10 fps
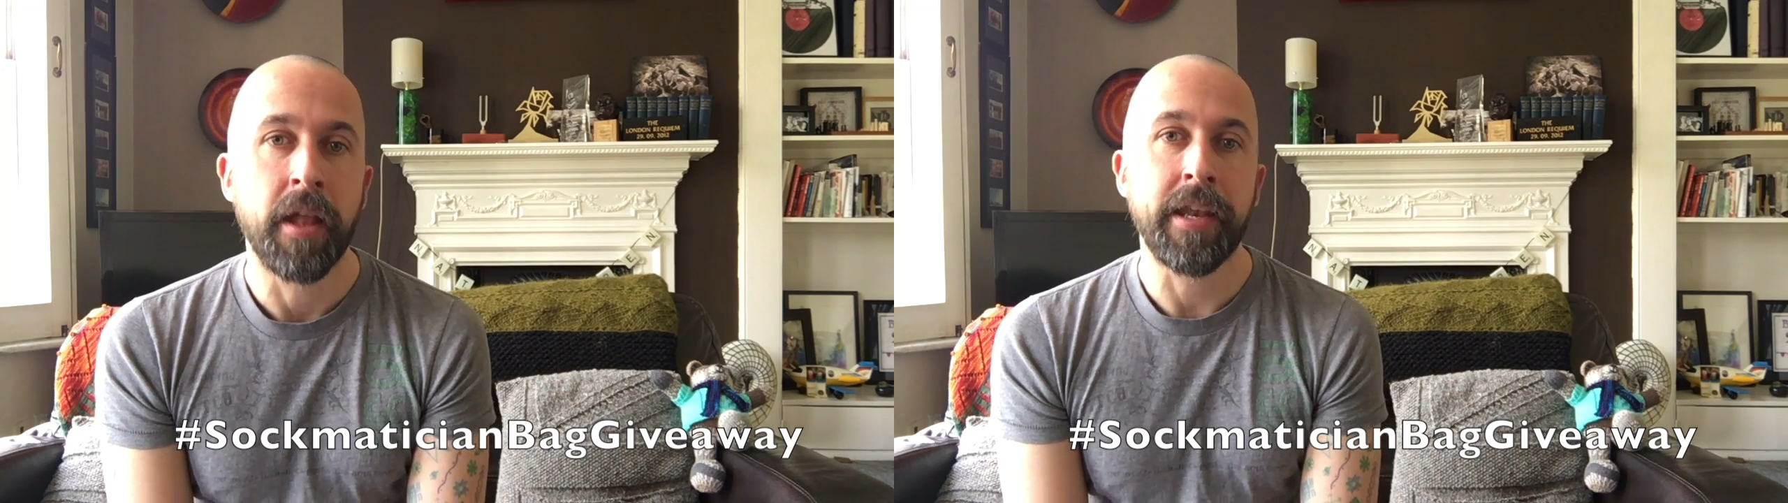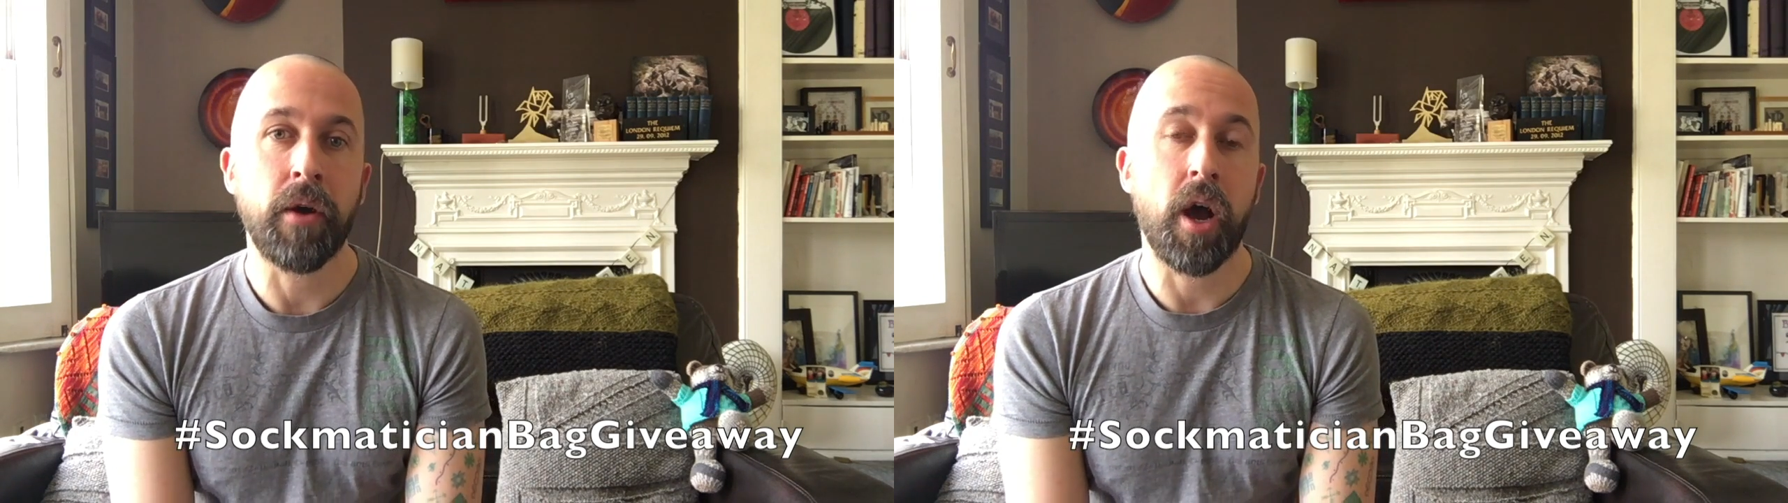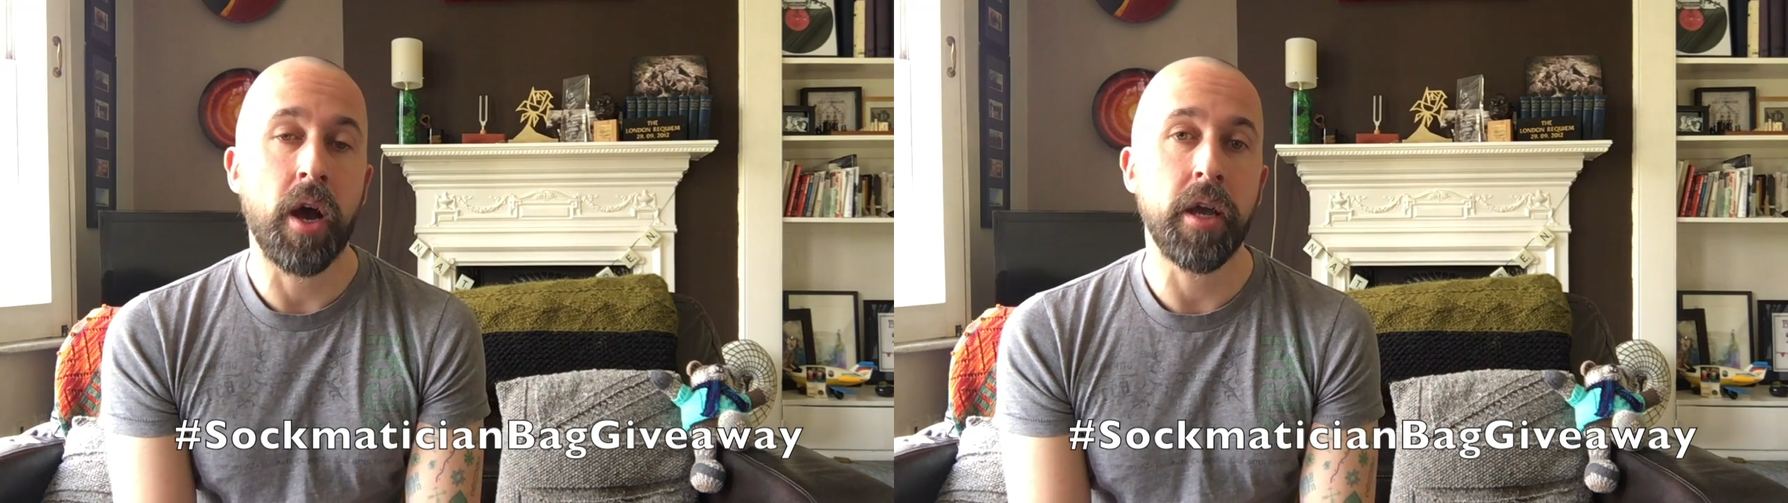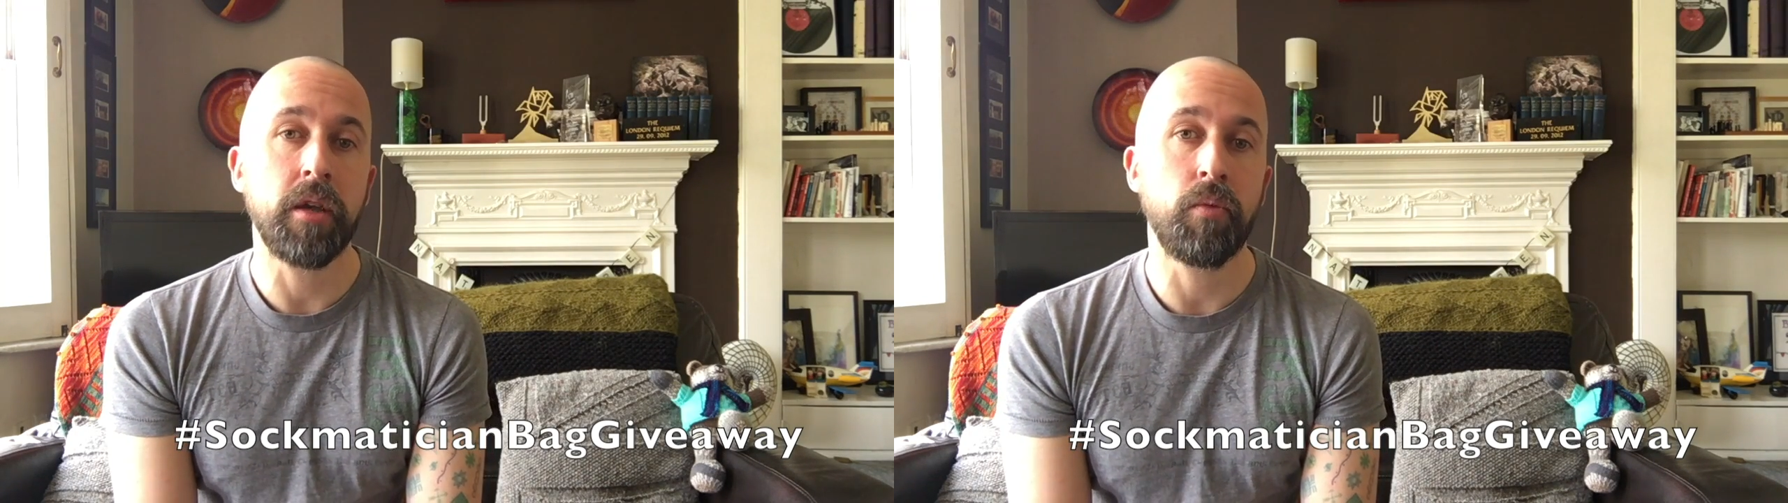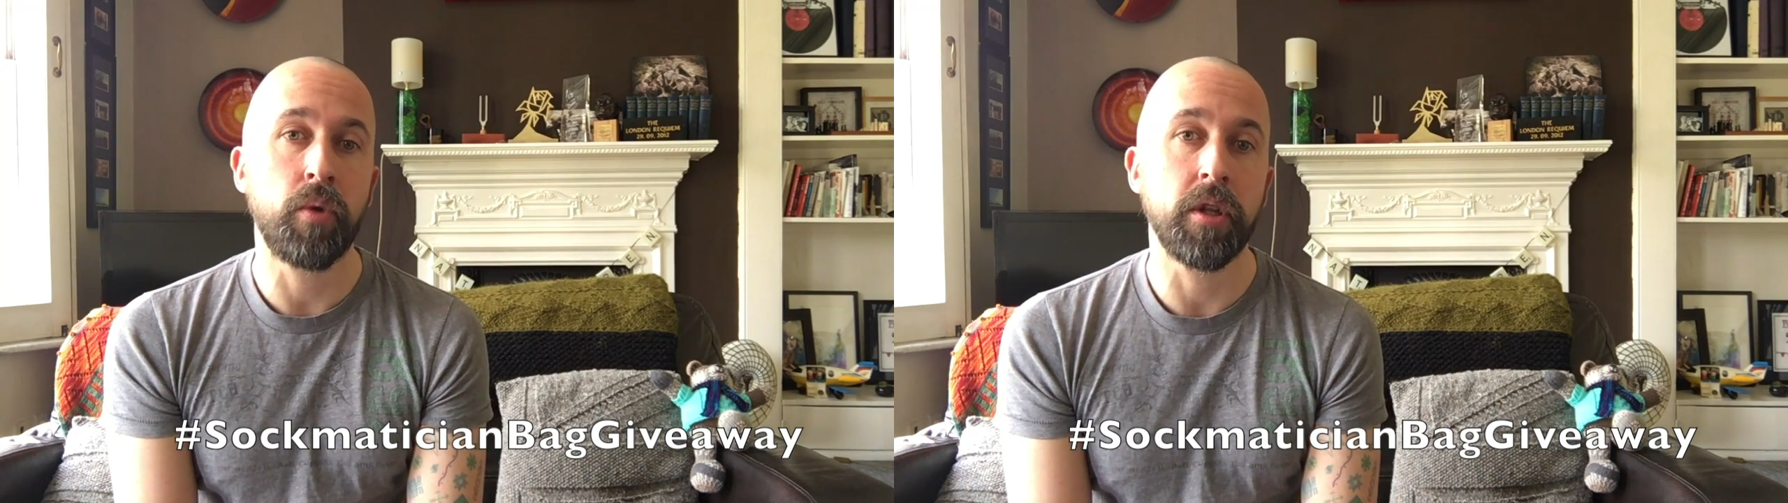Now
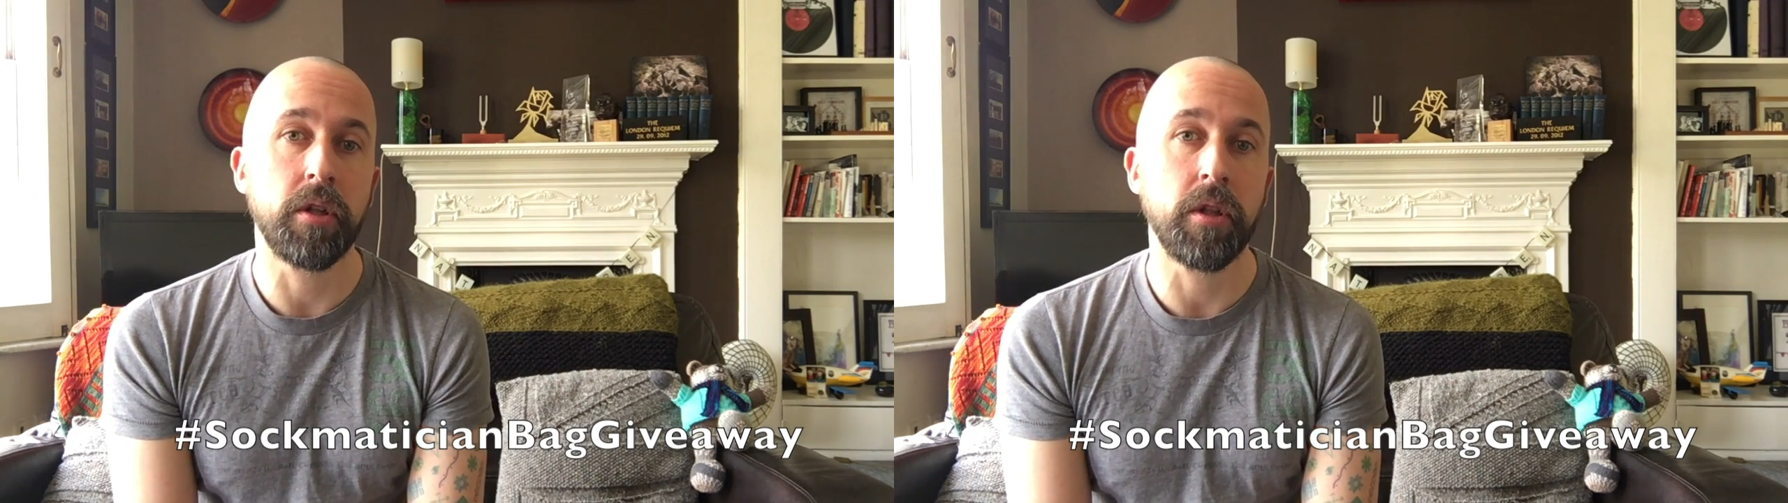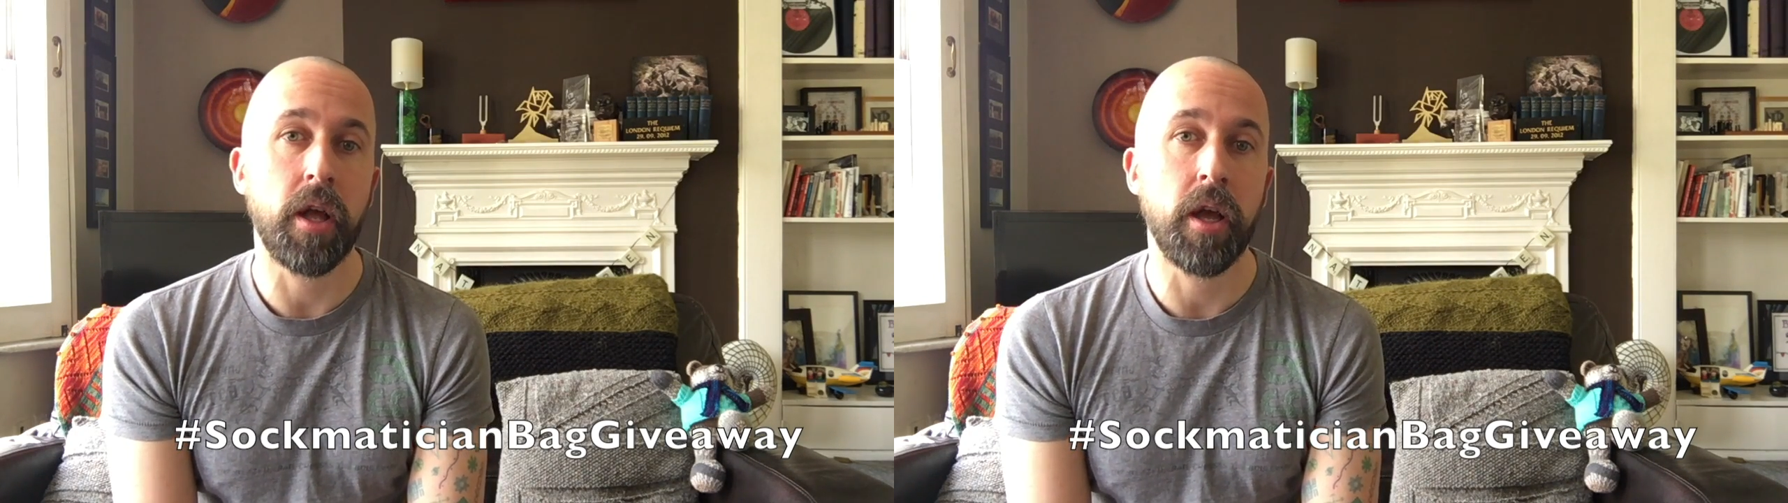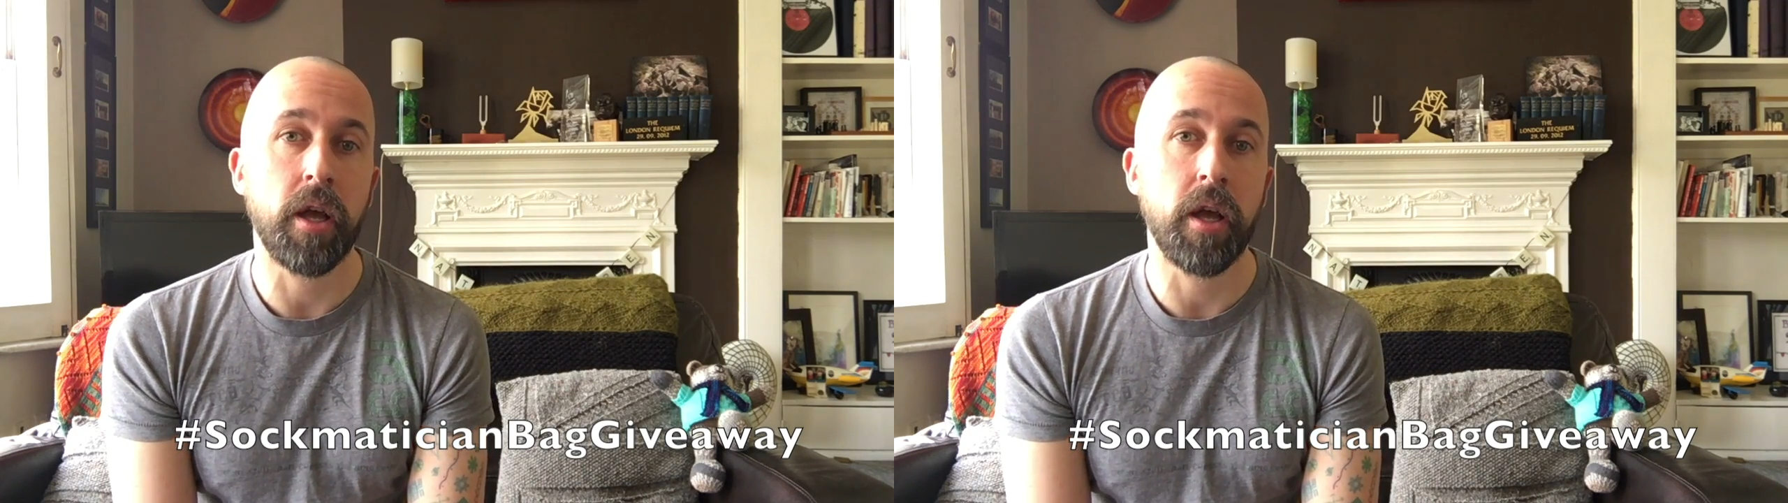I will,